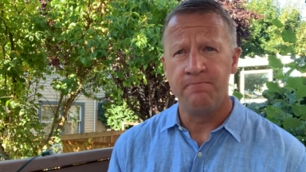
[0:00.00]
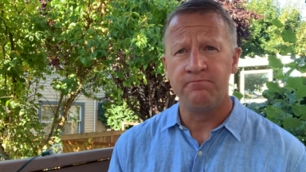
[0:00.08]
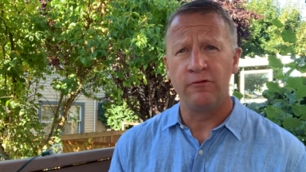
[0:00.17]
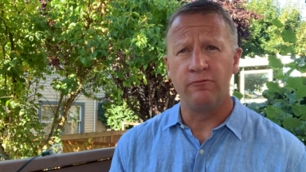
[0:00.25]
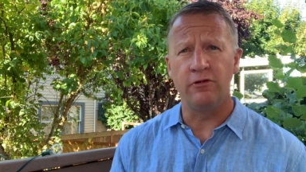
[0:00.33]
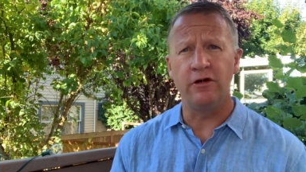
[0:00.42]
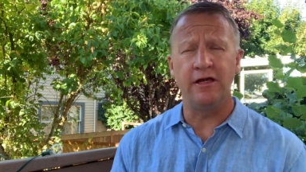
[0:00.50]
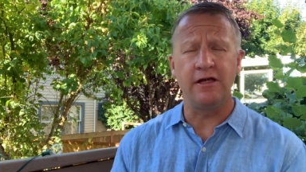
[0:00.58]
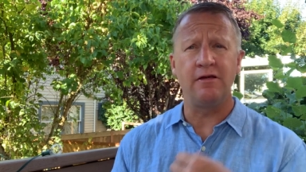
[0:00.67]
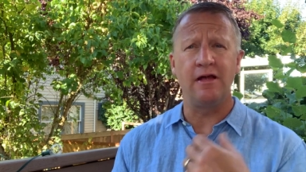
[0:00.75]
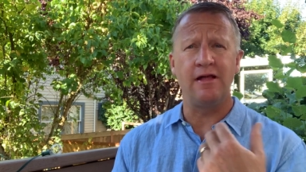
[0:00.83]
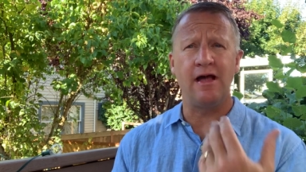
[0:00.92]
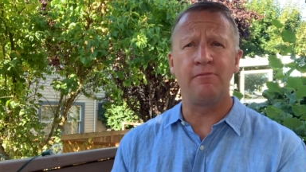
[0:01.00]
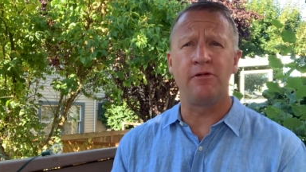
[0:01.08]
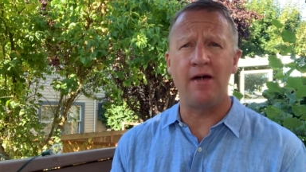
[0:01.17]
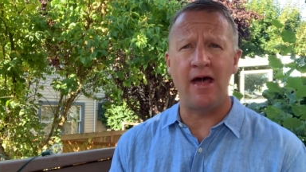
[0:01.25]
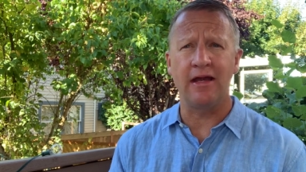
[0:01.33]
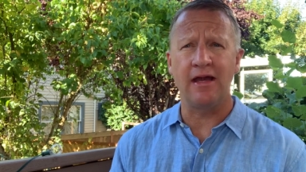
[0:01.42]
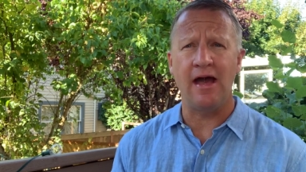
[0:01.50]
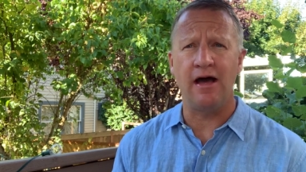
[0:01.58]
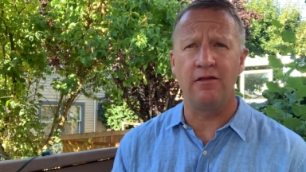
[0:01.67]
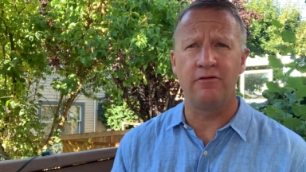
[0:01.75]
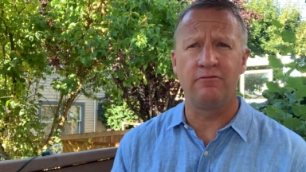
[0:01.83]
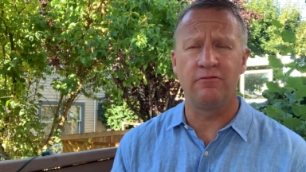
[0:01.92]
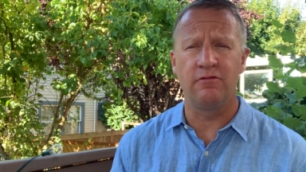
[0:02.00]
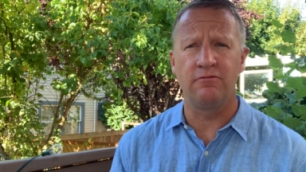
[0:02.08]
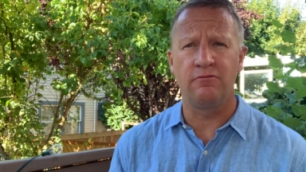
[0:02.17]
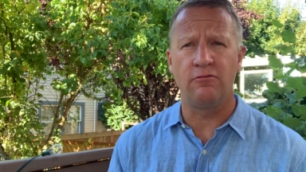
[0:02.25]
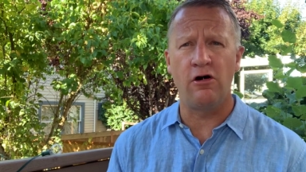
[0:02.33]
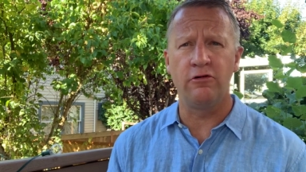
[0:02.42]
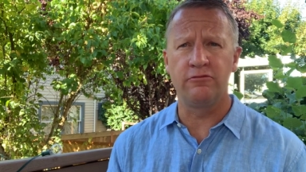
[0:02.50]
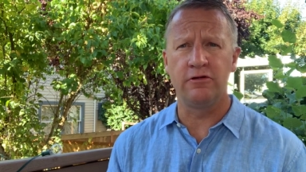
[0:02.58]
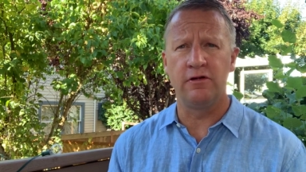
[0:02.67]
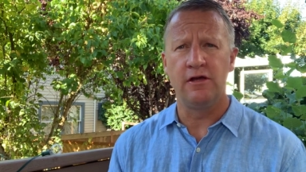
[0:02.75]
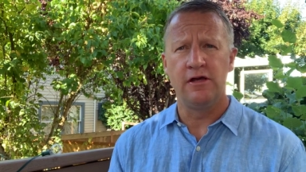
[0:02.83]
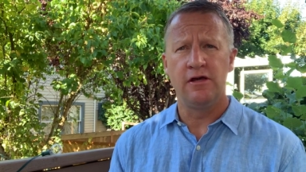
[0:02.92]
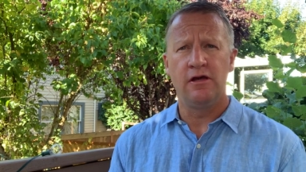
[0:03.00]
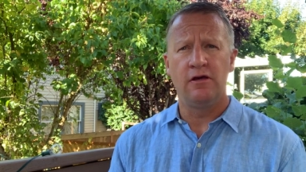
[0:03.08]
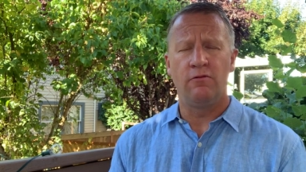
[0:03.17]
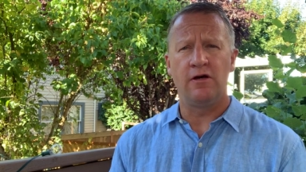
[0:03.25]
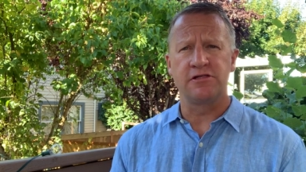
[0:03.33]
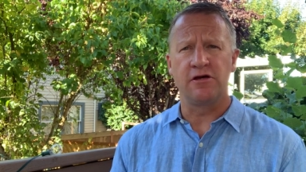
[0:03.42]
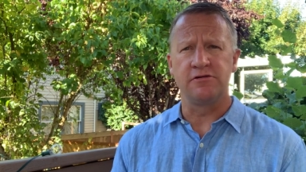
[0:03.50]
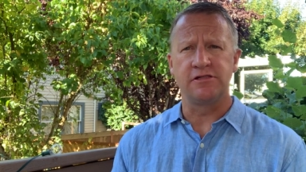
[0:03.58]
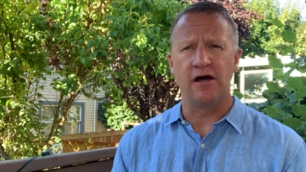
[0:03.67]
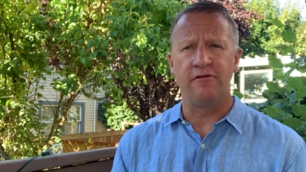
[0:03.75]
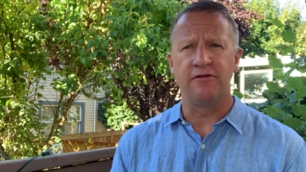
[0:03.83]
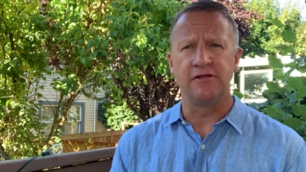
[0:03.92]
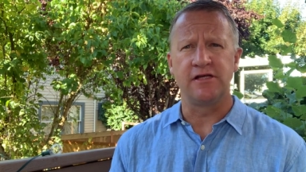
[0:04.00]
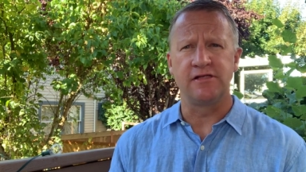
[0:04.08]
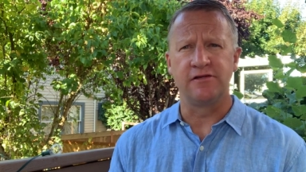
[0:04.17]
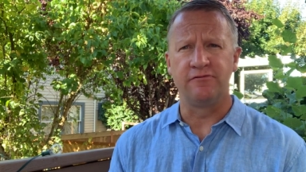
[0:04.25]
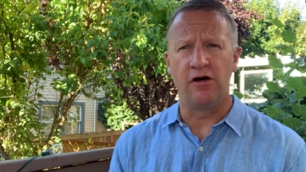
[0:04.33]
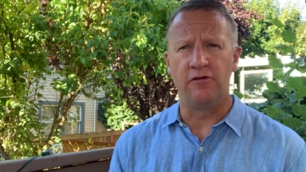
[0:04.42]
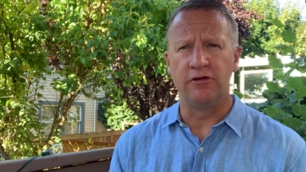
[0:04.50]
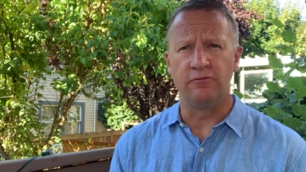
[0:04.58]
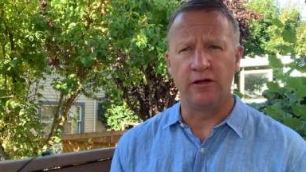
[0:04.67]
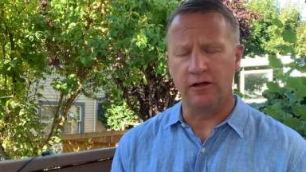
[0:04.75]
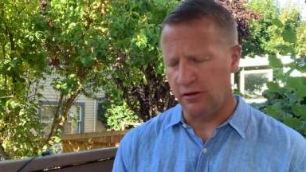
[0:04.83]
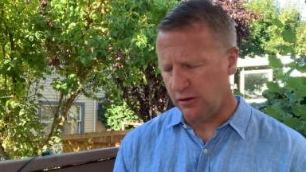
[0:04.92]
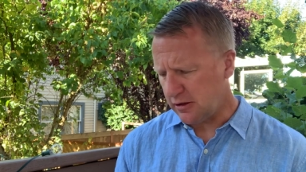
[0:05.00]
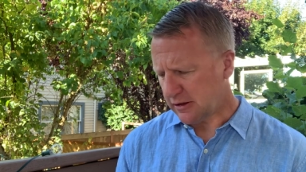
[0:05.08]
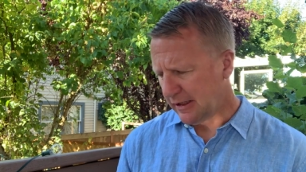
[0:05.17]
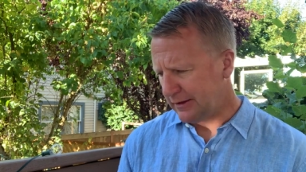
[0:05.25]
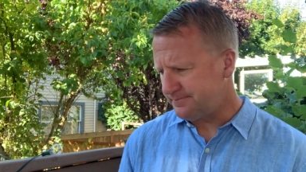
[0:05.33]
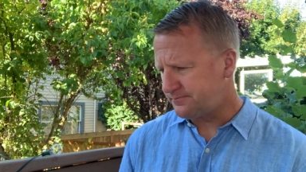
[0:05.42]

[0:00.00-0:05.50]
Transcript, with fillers: really emblematic of how the Waldron West Coast offense has evolved and what it'll look like.